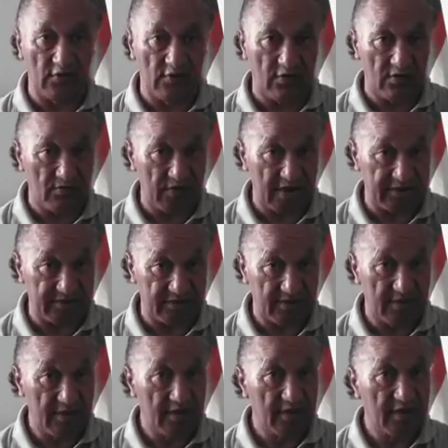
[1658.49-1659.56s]
all my
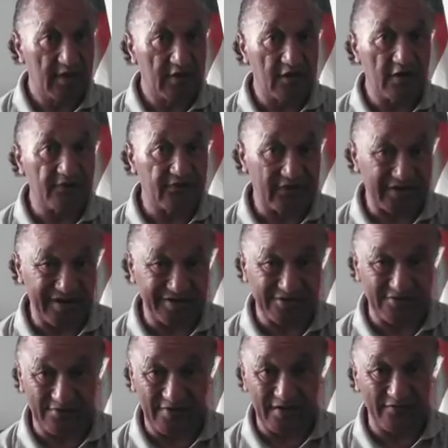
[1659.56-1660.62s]

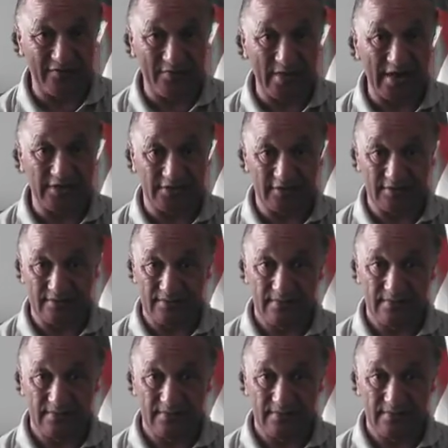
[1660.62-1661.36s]
confidential information,